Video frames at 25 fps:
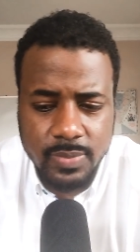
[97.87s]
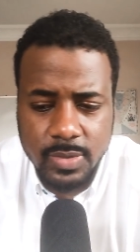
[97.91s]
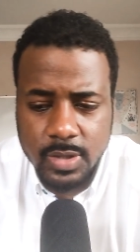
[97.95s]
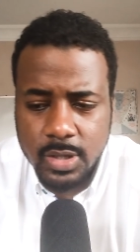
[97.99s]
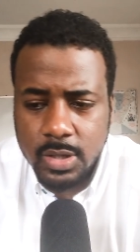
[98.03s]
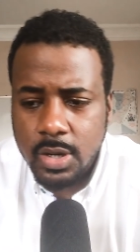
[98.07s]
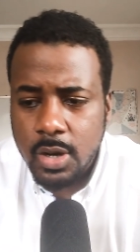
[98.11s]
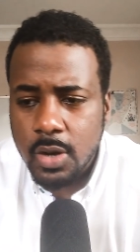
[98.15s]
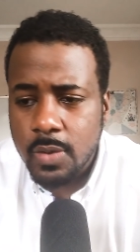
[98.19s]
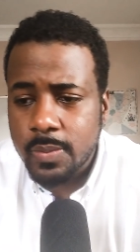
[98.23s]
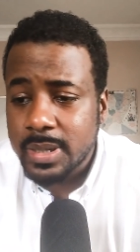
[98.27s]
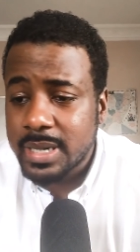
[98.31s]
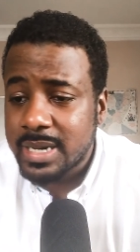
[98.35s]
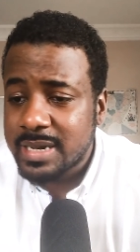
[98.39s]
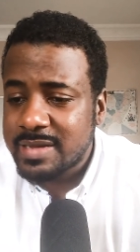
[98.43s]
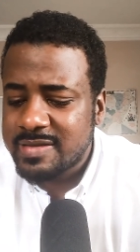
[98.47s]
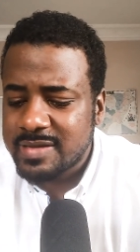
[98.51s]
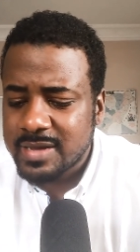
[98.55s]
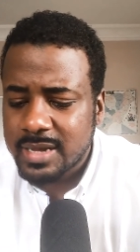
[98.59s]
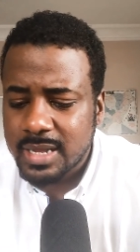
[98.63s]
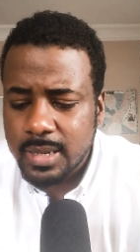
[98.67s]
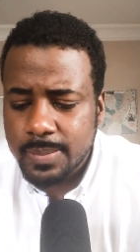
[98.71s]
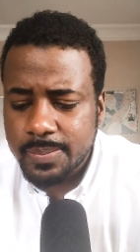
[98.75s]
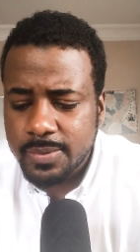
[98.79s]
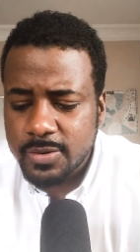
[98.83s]
You know, because
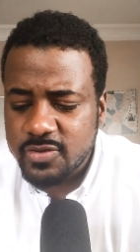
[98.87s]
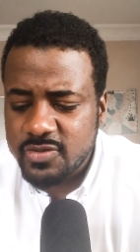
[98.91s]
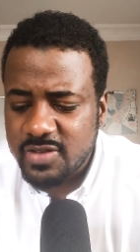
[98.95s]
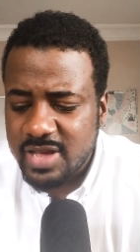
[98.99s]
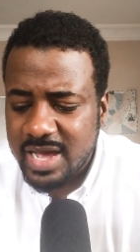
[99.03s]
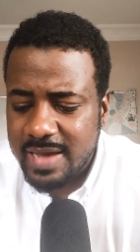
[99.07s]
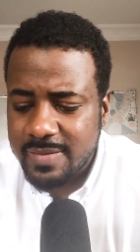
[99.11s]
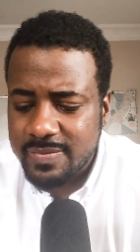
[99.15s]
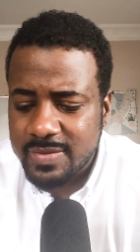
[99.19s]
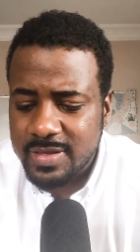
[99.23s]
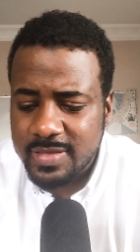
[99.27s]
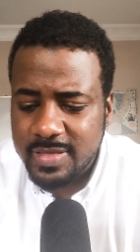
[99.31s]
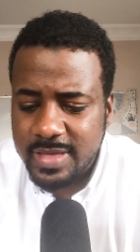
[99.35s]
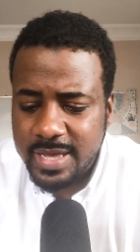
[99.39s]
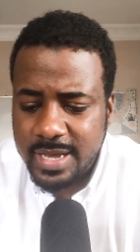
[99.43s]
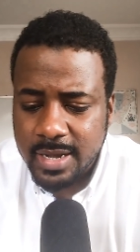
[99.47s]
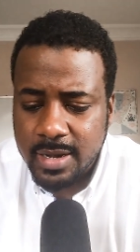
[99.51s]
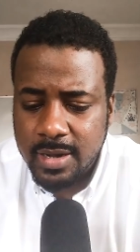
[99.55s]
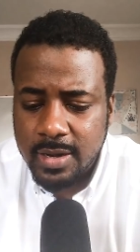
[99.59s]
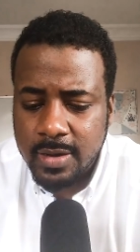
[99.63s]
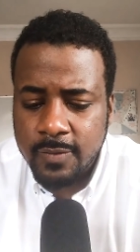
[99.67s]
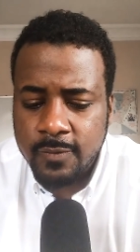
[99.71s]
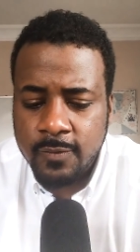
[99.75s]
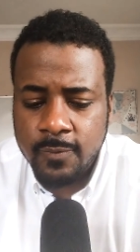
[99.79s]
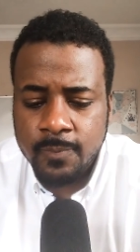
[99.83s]
the Clippers have the thing
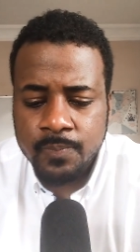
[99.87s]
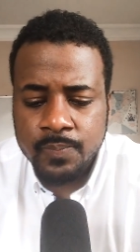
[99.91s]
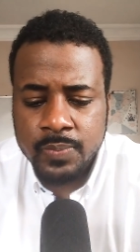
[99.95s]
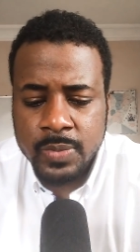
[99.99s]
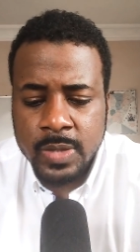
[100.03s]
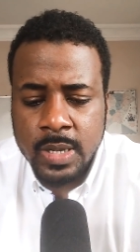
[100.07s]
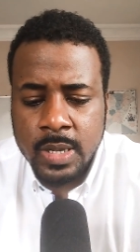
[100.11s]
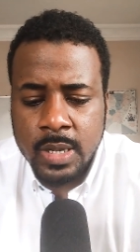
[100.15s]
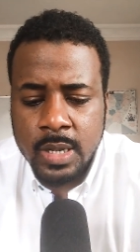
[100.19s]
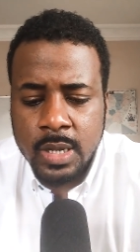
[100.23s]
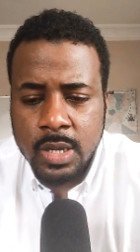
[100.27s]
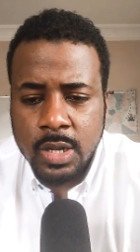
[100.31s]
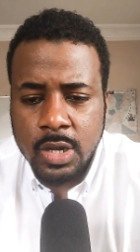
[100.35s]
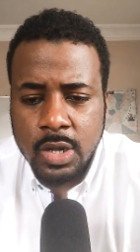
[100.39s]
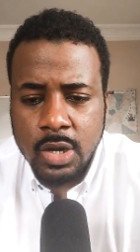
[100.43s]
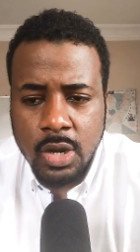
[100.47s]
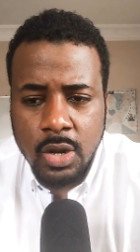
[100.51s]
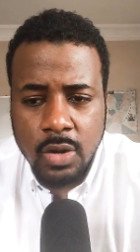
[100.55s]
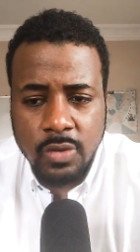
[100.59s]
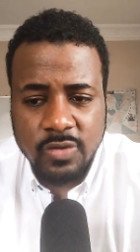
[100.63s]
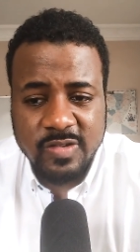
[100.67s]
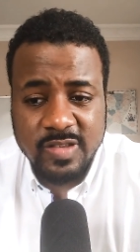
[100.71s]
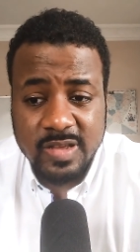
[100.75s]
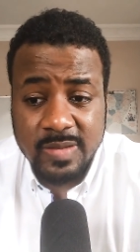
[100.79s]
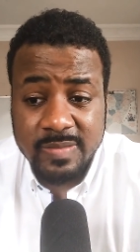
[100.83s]
of, you
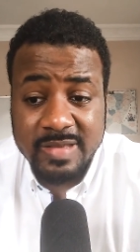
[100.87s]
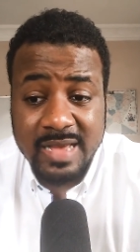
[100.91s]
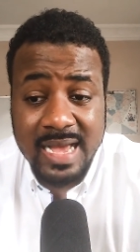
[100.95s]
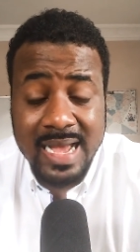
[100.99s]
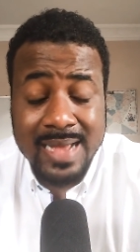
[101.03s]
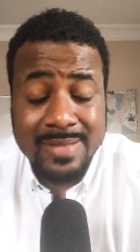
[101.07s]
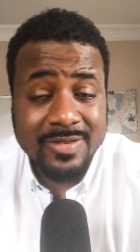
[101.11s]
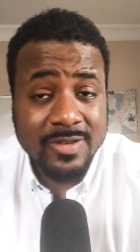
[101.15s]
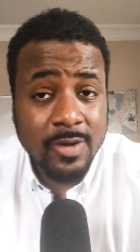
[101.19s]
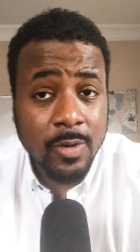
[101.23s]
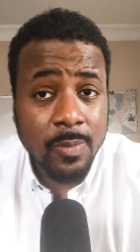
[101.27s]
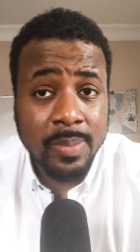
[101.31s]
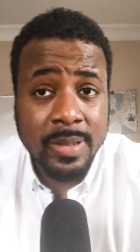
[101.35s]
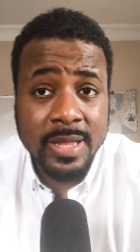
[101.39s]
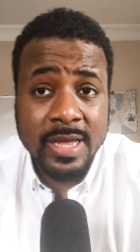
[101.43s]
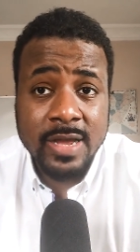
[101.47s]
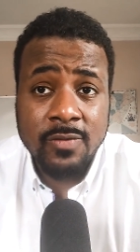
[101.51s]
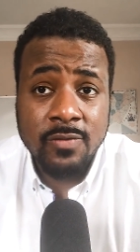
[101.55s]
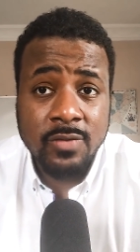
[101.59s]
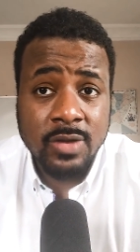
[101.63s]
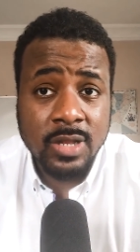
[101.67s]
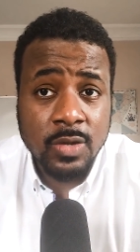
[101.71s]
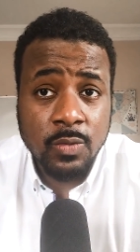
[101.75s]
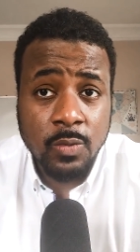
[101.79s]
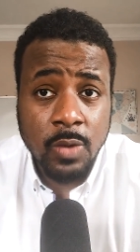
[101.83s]
know, sometimes they'll play
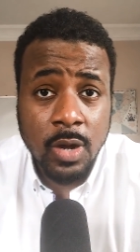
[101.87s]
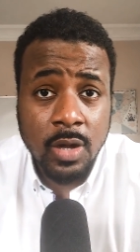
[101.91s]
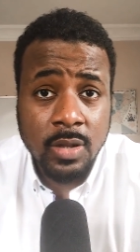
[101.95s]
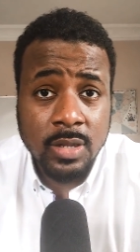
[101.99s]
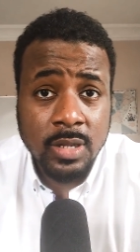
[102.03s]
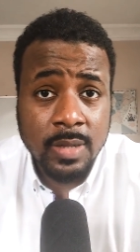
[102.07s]
really well.